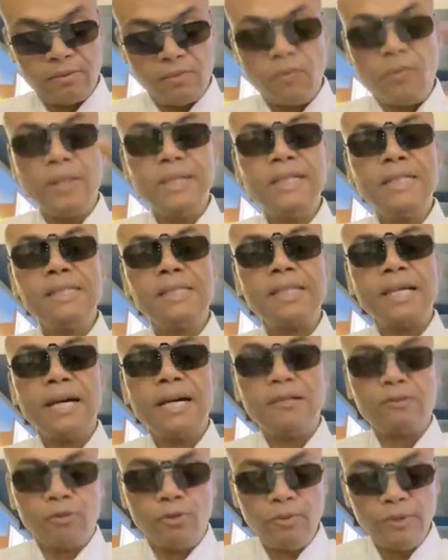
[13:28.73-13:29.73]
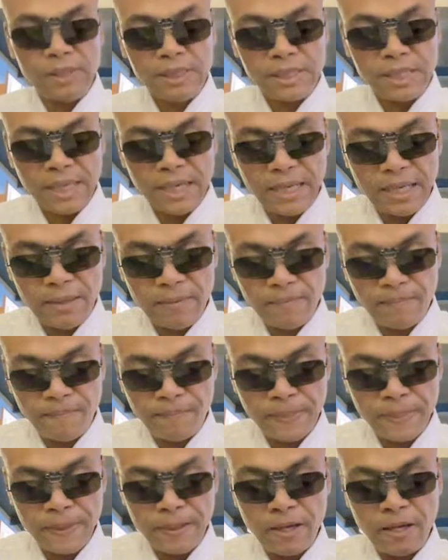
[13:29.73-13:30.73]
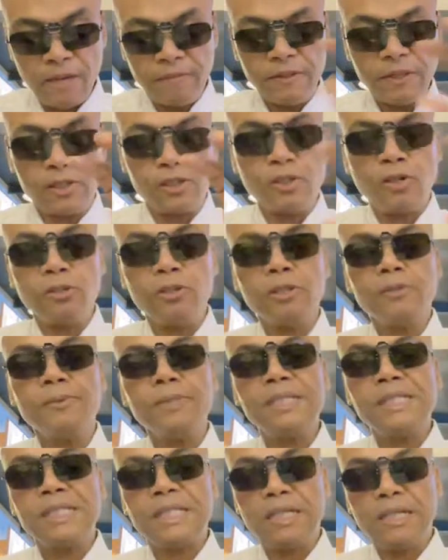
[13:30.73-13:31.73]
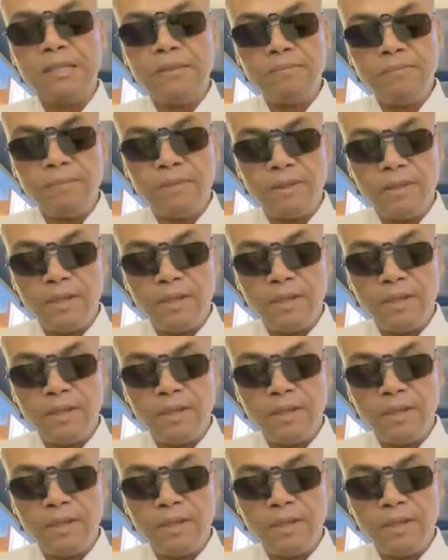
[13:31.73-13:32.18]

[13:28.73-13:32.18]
What is that? Who is that? Of the solar regime?